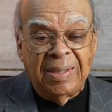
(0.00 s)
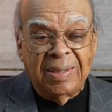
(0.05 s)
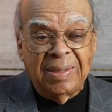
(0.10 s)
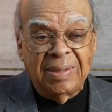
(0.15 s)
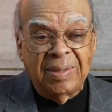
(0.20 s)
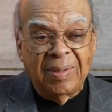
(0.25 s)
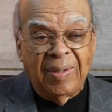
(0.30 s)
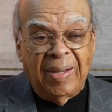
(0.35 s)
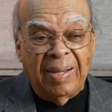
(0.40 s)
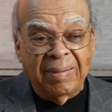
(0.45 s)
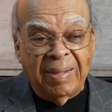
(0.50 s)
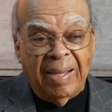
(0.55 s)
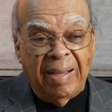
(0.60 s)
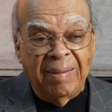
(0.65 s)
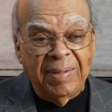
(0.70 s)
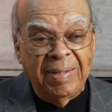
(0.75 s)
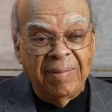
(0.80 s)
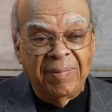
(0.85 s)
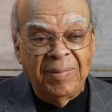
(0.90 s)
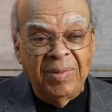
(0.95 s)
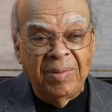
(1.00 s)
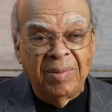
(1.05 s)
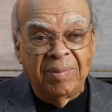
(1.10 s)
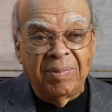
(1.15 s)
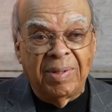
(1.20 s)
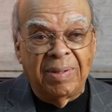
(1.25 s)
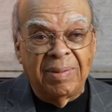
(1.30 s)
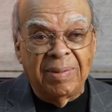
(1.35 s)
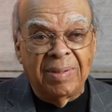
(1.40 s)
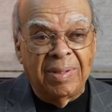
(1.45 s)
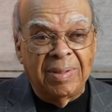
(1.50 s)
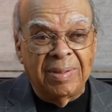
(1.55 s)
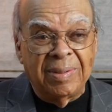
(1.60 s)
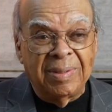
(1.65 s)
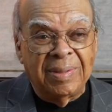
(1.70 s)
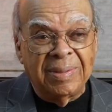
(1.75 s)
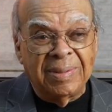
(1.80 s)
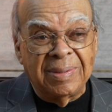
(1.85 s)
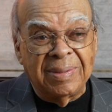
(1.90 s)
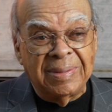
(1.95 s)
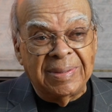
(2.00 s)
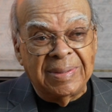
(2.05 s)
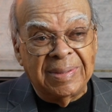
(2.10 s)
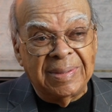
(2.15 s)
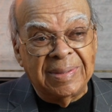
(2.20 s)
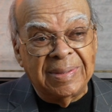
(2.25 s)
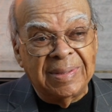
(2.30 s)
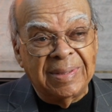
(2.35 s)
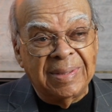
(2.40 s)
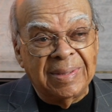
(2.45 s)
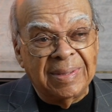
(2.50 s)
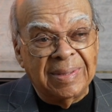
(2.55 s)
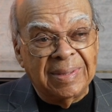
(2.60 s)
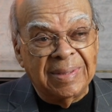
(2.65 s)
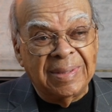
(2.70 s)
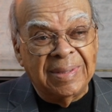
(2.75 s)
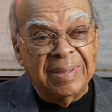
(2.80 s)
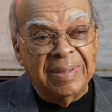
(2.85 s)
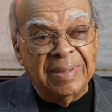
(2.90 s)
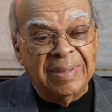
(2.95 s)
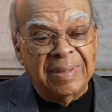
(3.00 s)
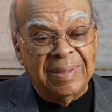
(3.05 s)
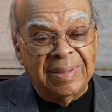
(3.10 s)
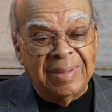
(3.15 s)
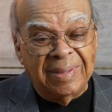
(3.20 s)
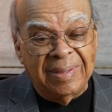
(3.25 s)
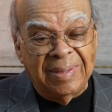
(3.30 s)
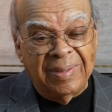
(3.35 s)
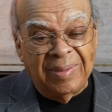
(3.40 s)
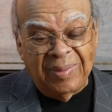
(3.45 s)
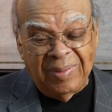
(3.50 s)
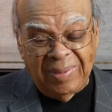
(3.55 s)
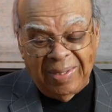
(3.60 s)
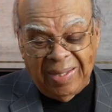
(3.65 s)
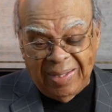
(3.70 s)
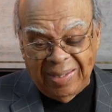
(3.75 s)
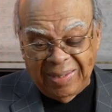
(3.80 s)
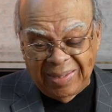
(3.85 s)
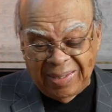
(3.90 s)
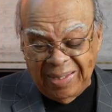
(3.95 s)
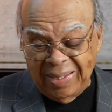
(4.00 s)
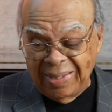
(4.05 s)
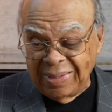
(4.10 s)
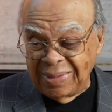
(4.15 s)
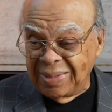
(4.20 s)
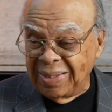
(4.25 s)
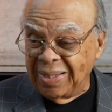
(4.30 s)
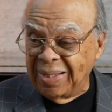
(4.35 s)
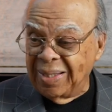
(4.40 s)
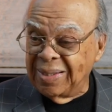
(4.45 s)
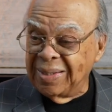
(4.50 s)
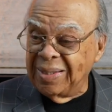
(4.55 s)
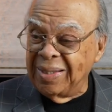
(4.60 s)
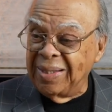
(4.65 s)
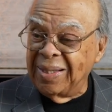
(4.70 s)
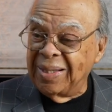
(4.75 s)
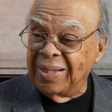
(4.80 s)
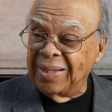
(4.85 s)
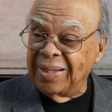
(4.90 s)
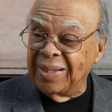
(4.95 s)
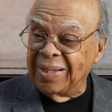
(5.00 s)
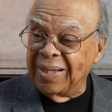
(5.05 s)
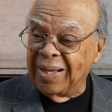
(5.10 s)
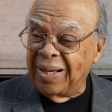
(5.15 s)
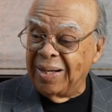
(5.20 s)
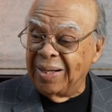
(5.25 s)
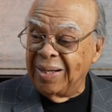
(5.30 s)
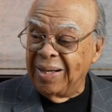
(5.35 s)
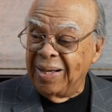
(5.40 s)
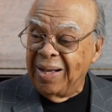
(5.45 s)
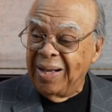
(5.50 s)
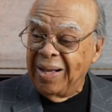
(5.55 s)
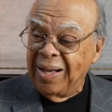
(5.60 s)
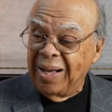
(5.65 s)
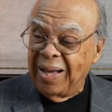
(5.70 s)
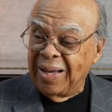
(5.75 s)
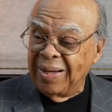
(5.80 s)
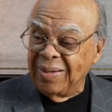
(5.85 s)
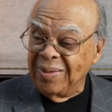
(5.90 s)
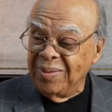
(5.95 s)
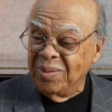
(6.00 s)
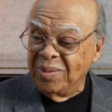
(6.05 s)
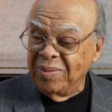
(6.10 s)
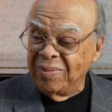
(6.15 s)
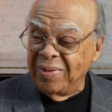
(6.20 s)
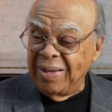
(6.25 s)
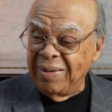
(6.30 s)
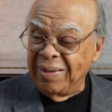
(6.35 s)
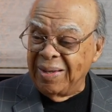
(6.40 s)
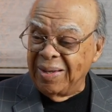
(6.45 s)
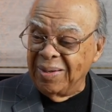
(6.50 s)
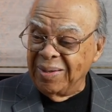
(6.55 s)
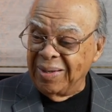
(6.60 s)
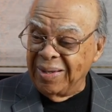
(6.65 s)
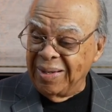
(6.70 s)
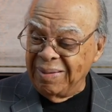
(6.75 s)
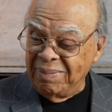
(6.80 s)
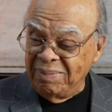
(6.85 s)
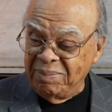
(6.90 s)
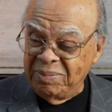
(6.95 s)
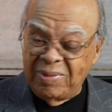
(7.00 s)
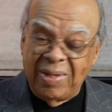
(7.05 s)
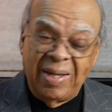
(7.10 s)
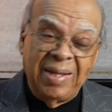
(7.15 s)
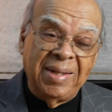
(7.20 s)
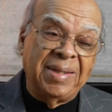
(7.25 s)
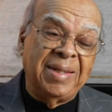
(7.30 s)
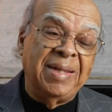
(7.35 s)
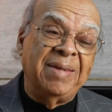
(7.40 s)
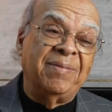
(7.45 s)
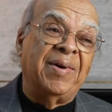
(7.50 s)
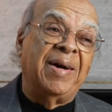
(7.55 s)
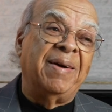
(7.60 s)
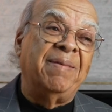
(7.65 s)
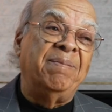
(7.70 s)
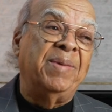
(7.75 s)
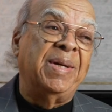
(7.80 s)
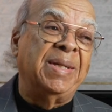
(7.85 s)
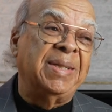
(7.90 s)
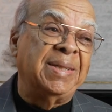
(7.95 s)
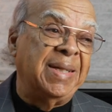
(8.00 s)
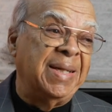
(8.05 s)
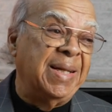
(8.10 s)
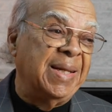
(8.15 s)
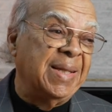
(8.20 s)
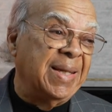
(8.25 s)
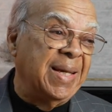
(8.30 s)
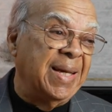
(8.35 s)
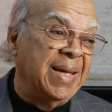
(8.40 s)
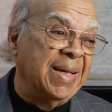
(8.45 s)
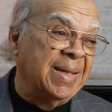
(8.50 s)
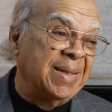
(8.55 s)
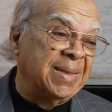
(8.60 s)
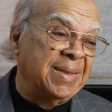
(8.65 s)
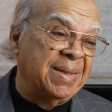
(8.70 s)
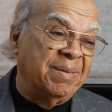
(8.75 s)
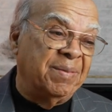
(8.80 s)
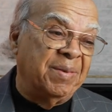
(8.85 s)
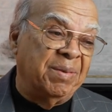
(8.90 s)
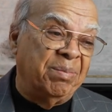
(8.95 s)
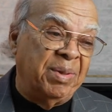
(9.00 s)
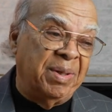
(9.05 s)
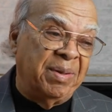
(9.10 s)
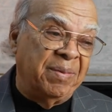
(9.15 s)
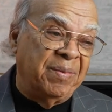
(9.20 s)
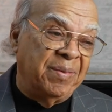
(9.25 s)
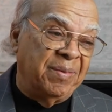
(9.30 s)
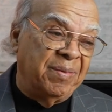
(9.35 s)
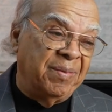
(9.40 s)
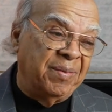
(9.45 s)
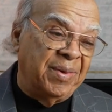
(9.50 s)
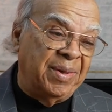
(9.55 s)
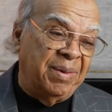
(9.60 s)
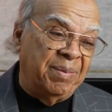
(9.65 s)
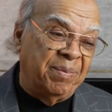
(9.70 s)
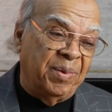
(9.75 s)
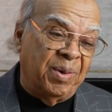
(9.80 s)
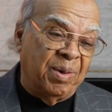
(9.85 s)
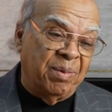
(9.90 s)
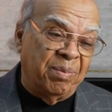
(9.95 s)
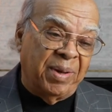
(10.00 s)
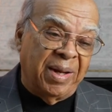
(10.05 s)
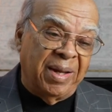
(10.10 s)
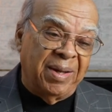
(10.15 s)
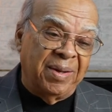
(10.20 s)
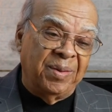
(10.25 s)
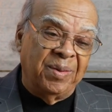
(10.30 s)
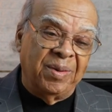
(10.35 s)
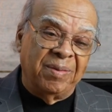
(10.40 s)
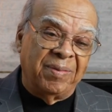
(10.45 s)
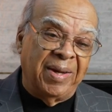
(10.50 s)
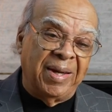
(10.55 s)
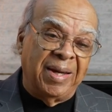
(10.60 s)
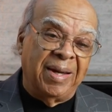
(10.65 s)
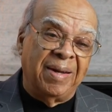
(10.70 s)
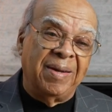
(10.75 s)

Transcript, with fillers: So I, have given you a, a, a you have a, a, a whole lot of, of things. Yeah, I'm yeah. really excited. I, I don't know if I, I am trying to see if I missed anything that would be really important, but I don't know. Well, I,